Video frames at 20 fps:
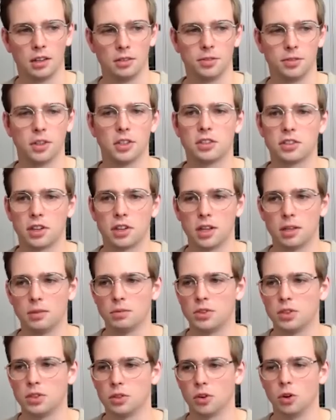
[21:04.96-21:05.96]
first time
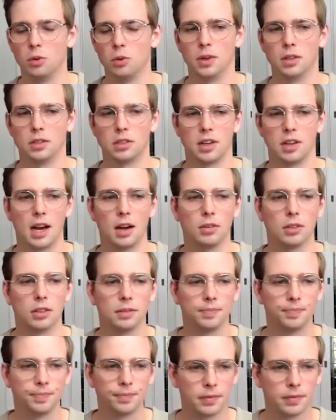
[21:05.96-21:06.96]
took almost an
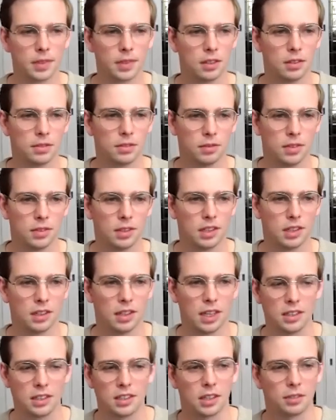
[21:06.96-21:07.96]
hour,
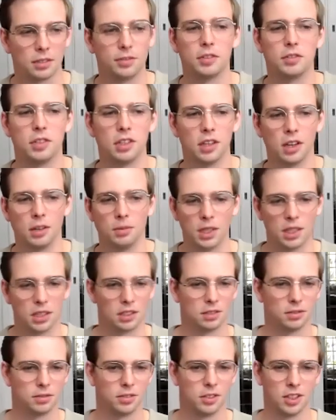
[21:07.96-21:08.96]
like 59
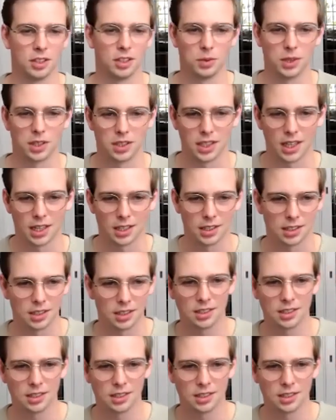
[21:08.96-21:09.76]
minutes and 31 seconds.